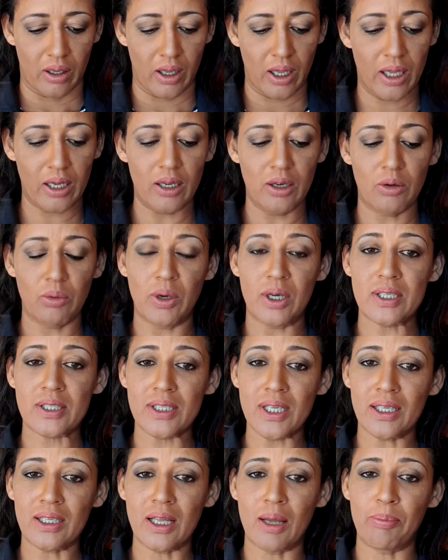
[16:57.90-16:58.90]
and it was
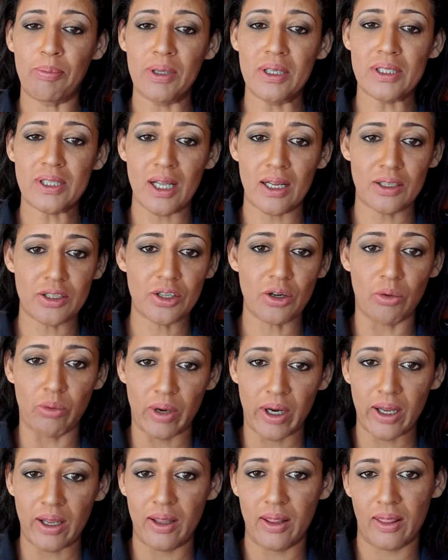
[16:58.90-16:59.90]
set up in such a
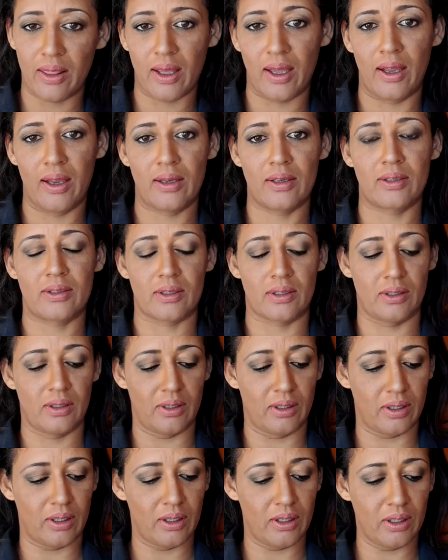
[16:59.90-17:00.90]
way that
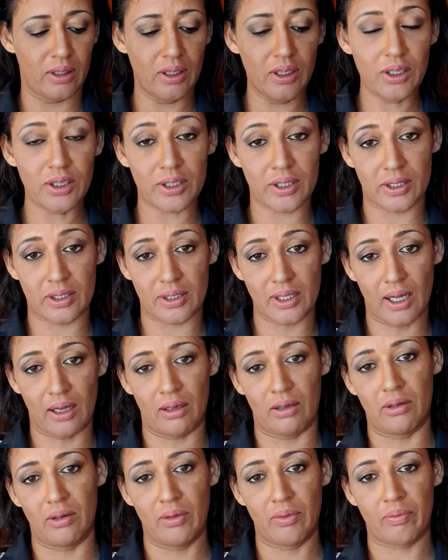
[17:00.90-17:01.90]
each
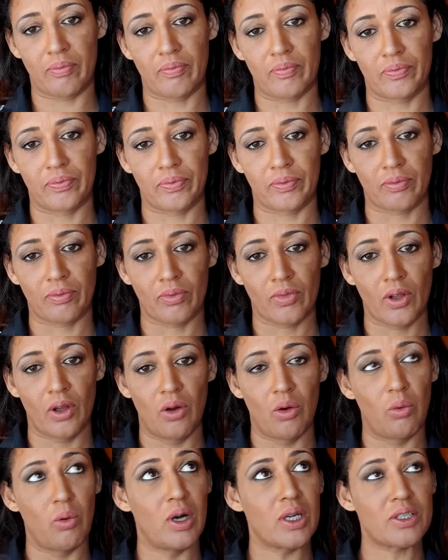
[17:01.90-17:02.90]
cell
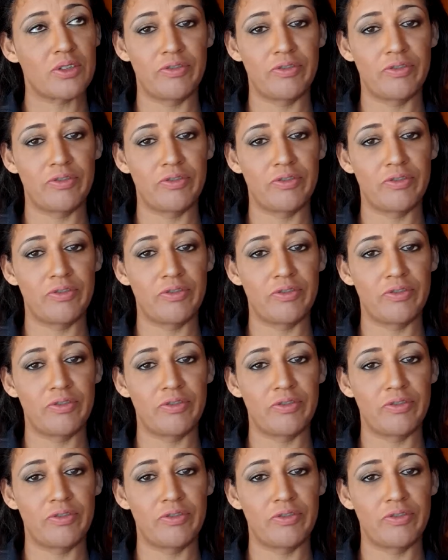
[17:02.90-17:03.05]
was